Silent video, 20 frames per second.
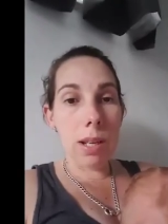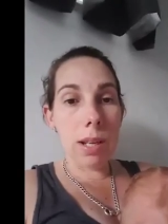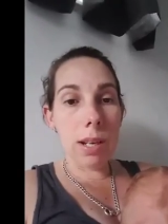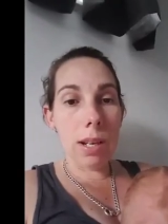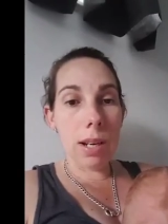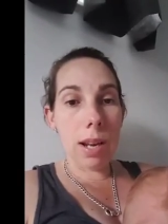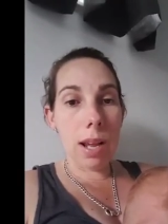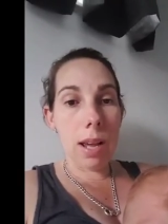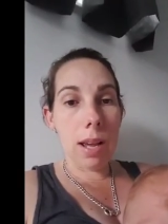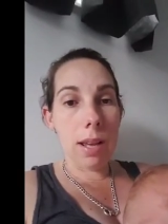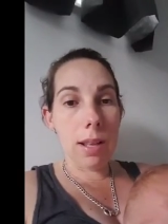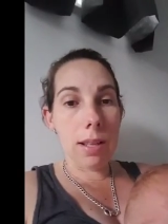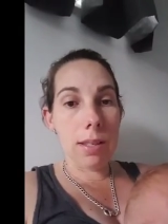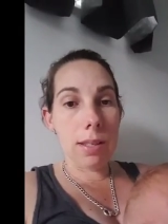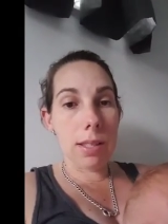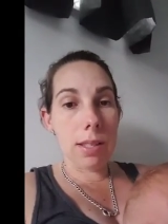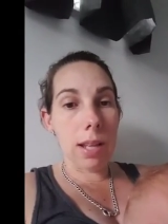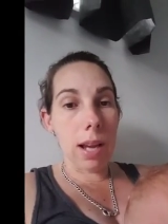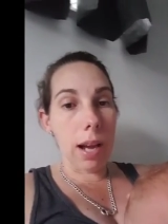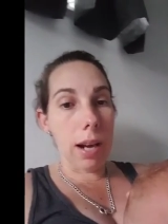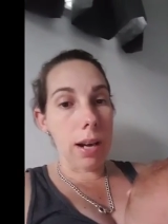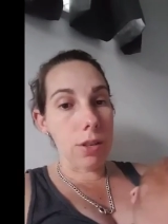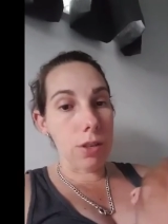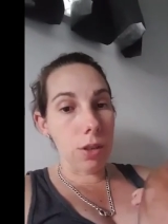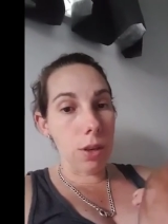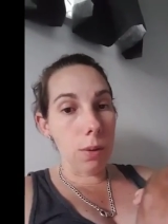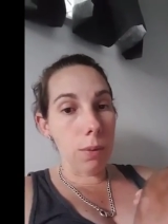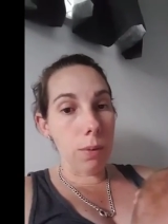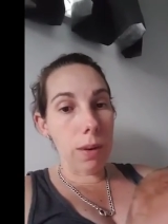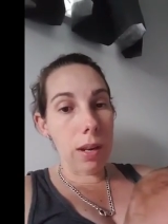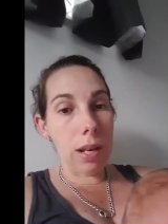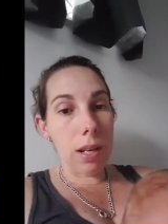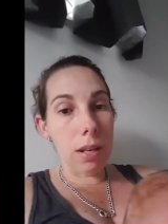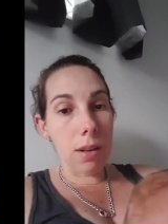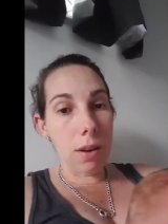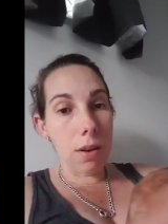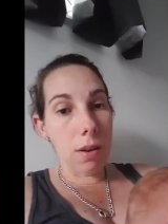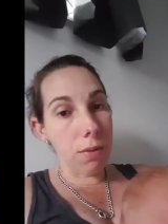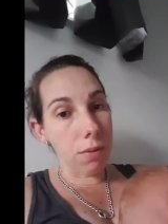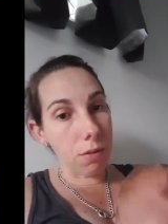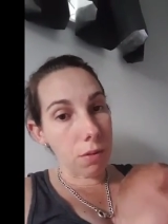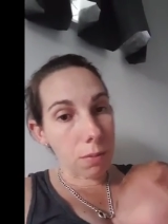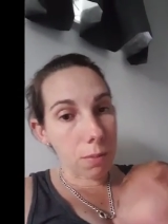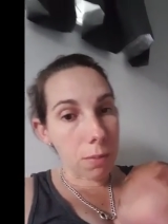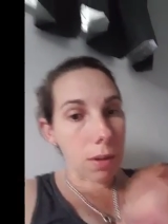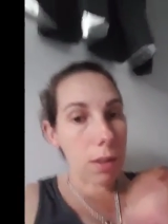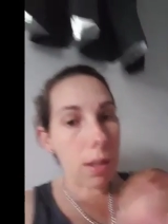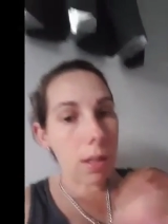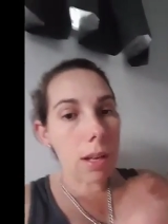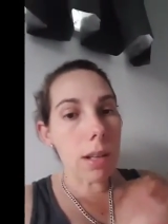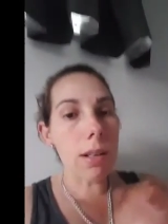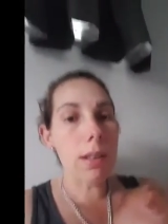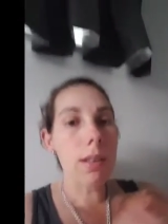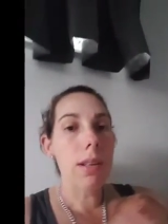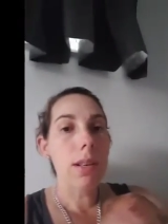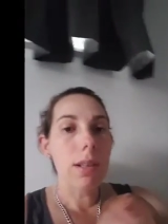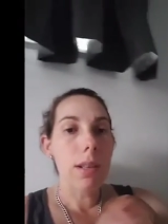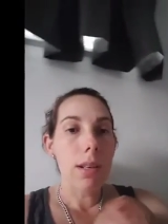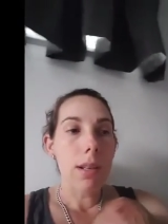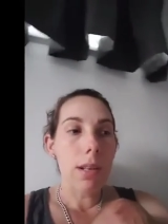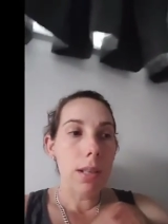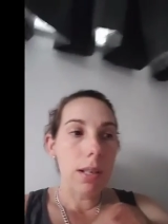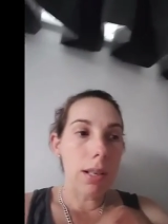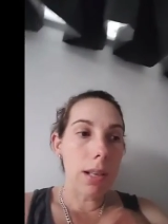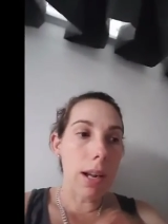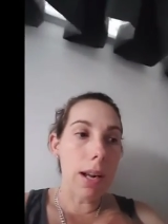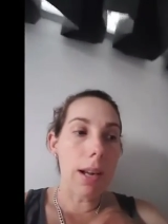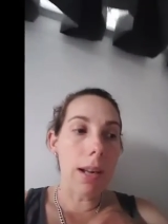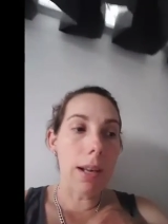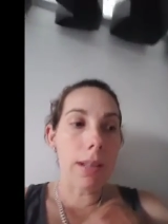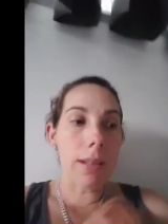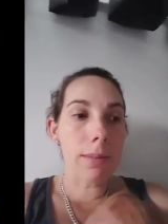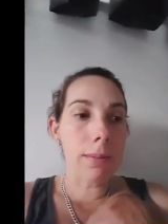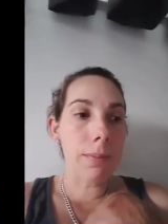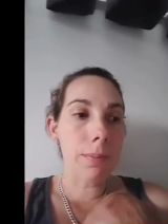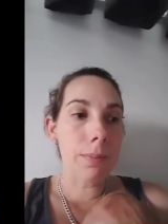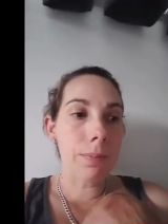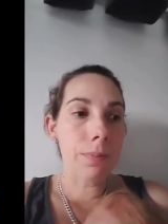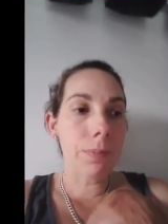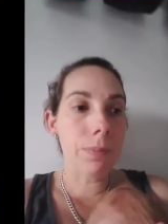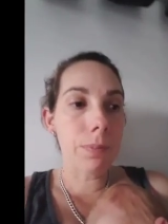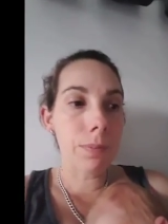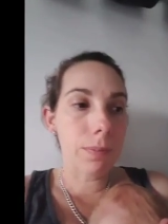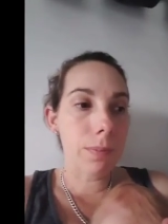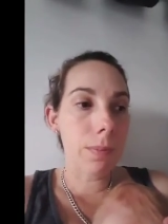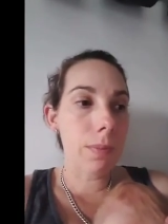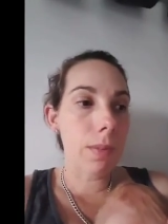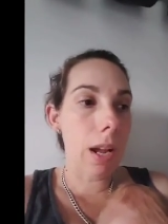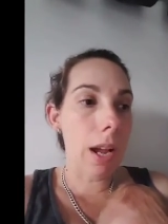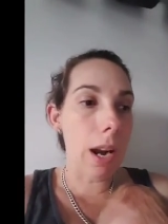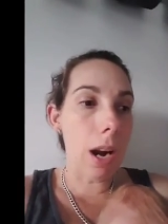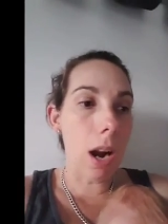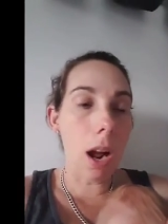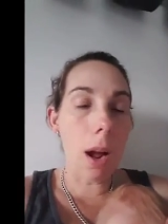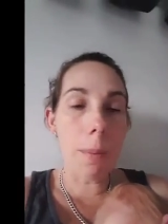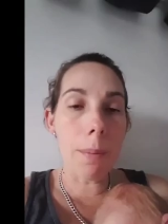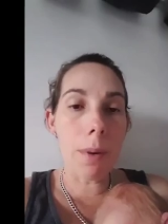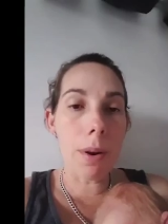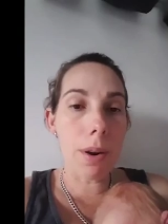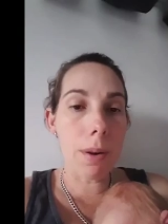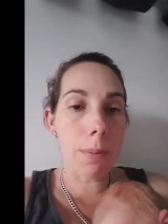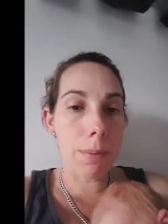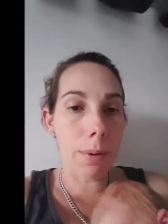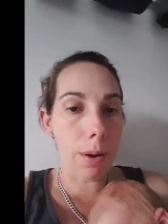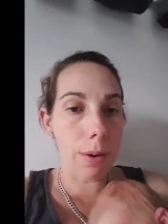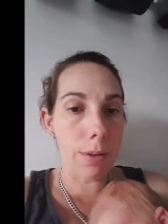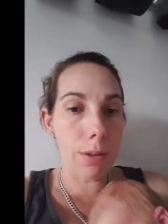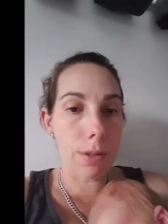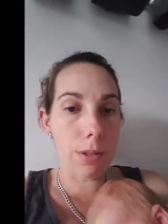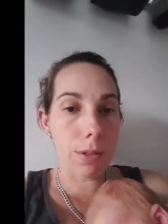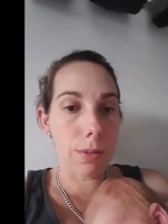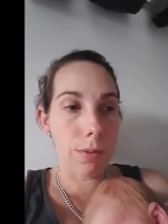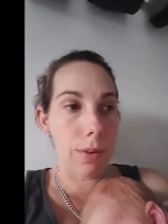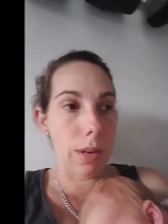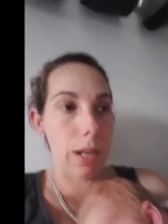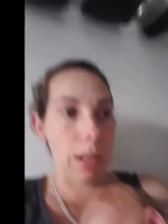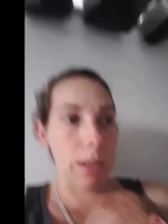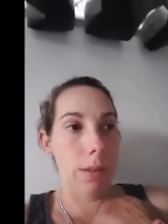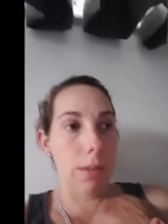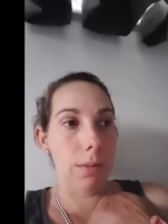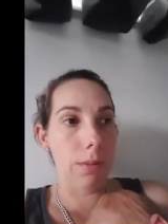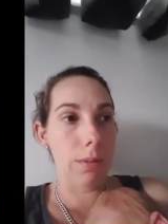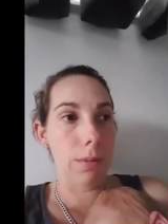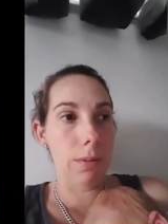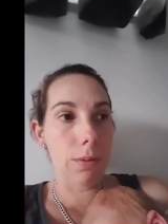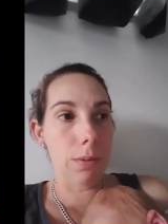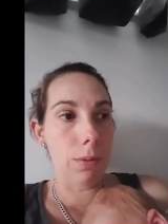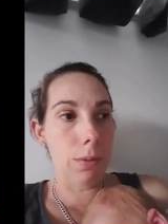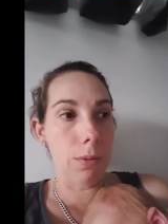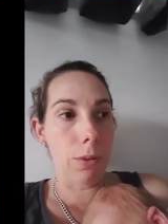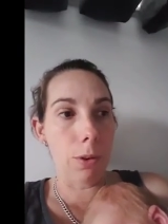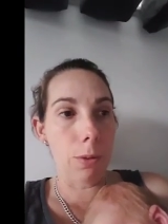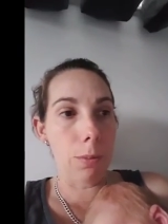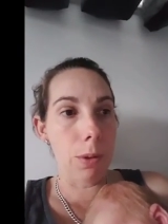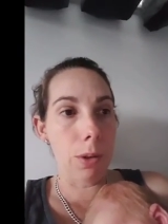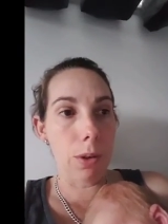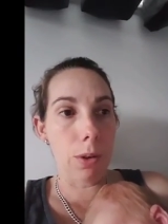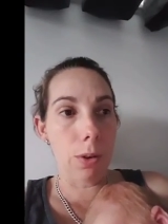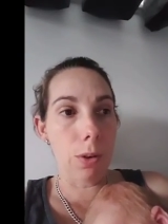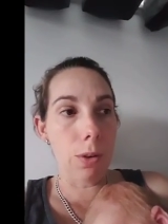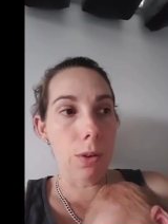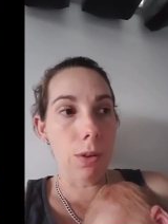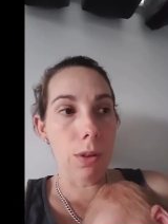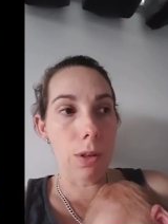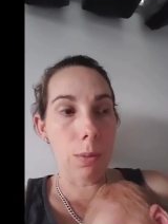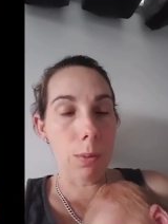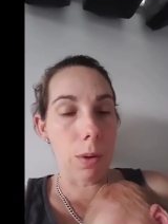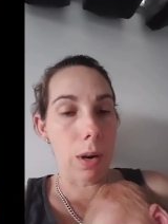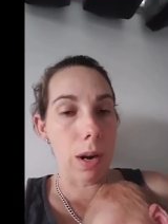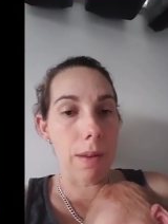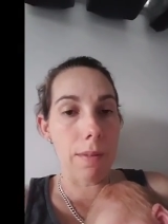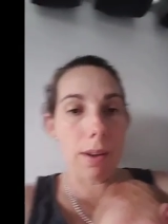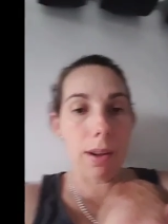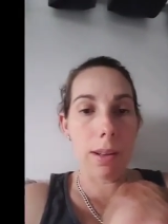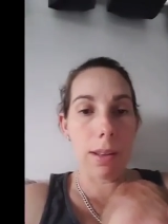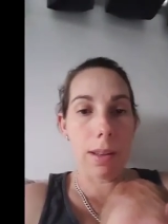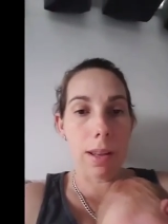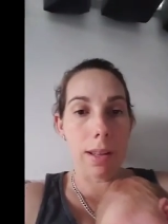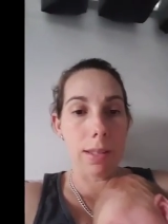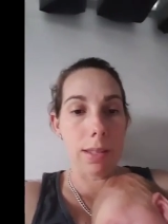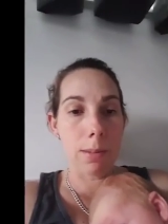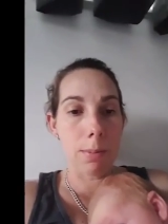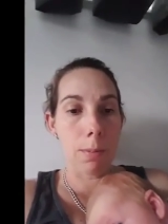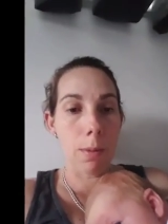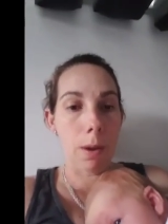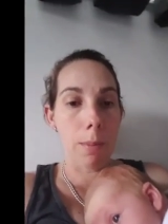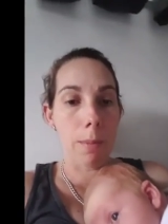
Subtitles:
in and started tube feeding her formula. And I'm not opposed to feeding formula at all, whatever gets